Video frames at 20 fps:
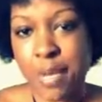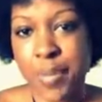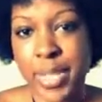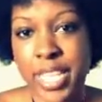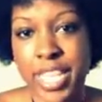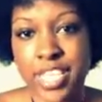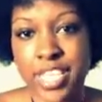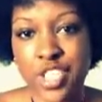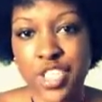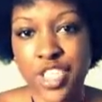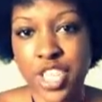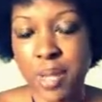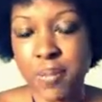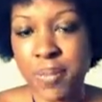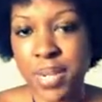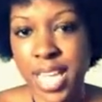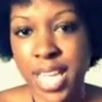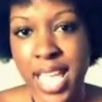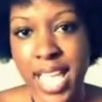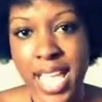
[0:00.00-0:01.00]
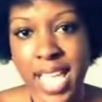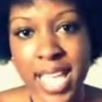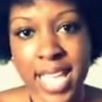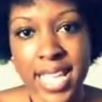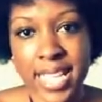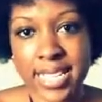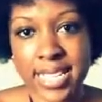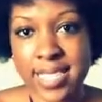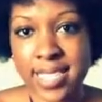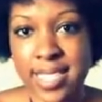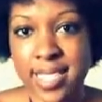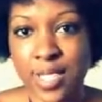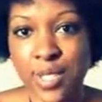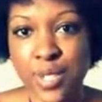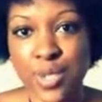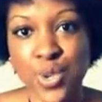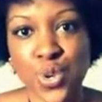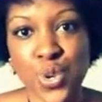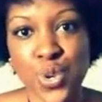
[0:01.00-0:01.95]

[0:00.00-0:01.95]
Because Gemini is this